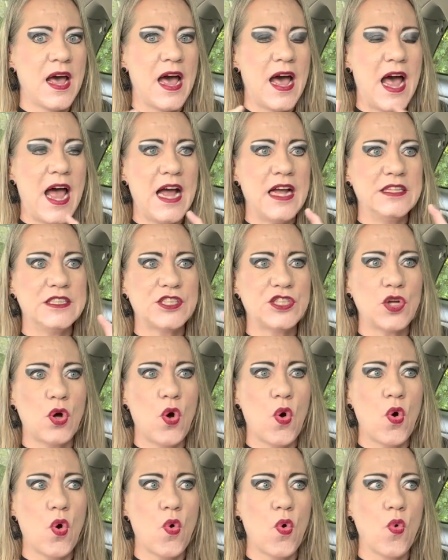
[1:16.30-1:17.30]
And
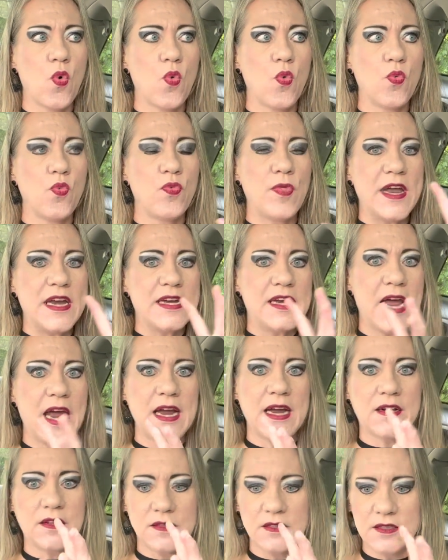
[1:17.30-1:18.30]
so they
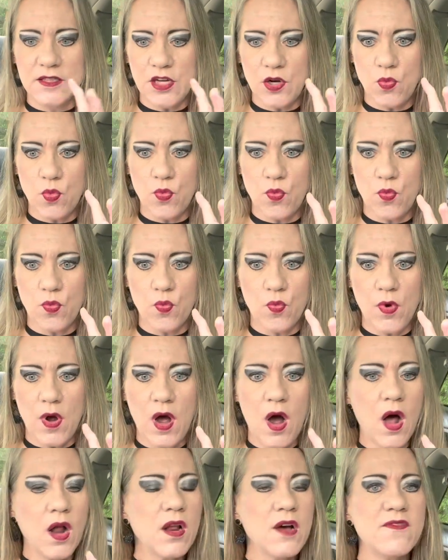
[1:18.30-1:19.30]
take, you know,
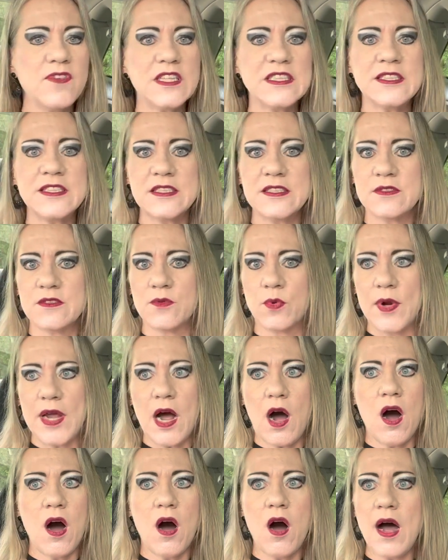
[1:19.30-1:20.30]
all of us, we
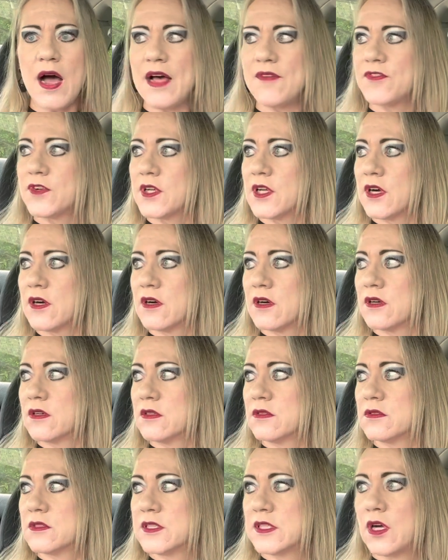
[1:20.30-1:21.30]
all have to
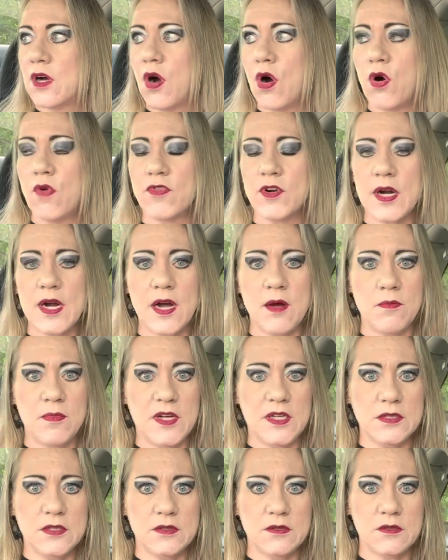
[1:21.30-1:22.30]
learn to overcome
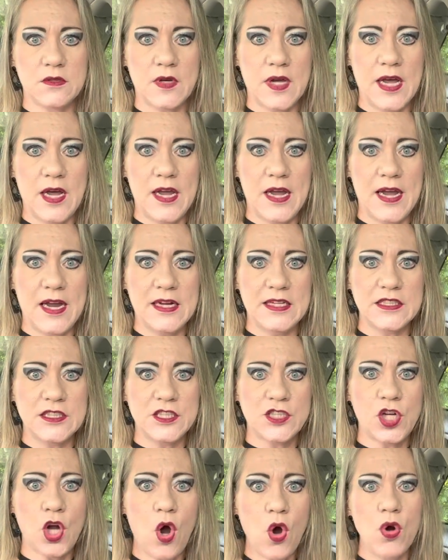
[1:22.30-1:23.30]
this. Okay, and it's
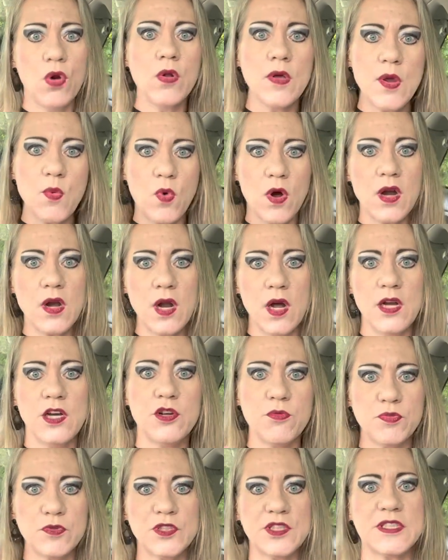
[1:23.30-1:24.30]
totally
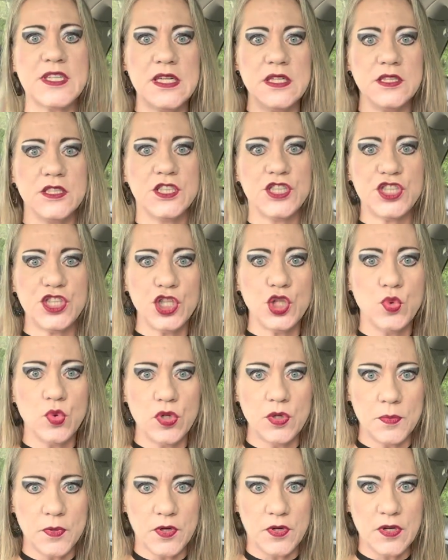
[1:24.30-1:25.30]
100%
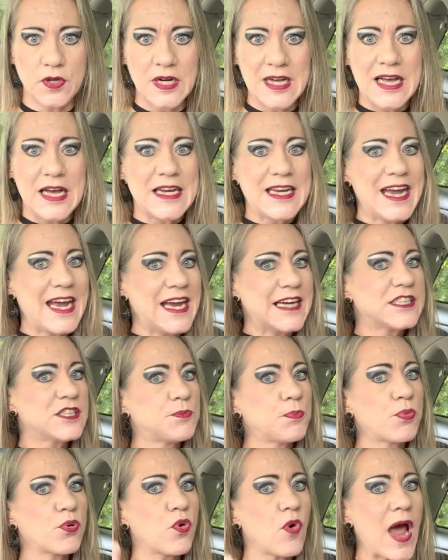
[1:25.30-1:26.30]
doable. Takes
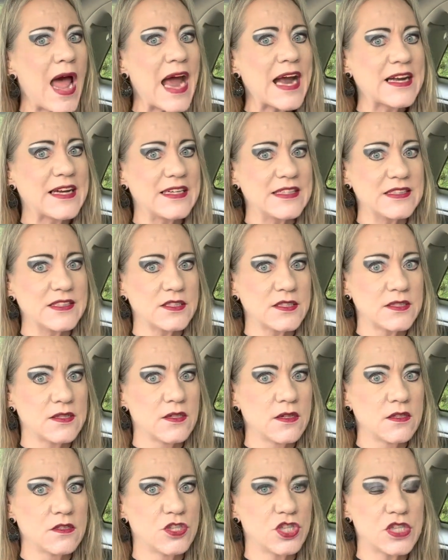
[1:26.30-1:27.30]
practice,
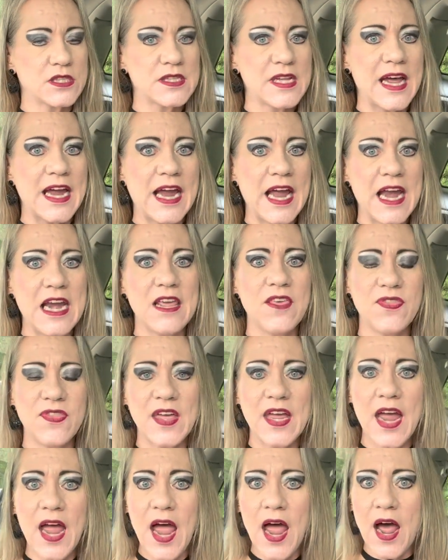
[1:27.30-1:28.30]
just like
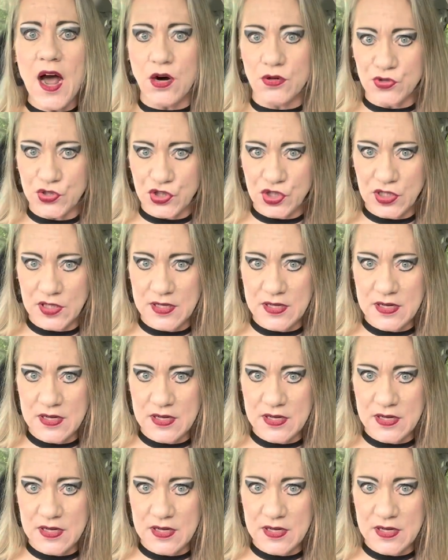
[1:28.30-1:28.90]
anything else.